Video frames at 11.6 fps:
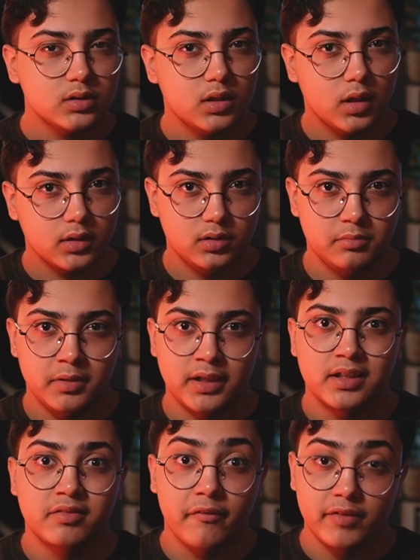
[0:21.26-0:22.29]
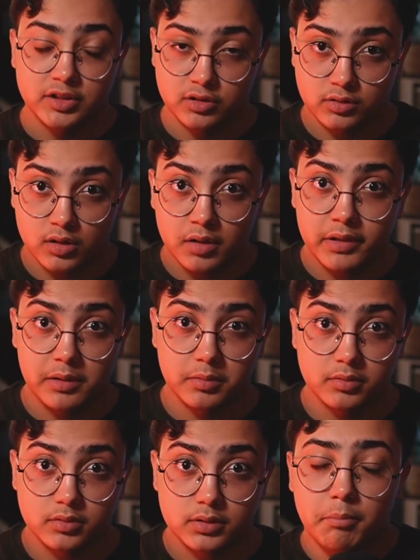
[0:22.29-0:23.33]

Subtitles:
like to make revision timetables.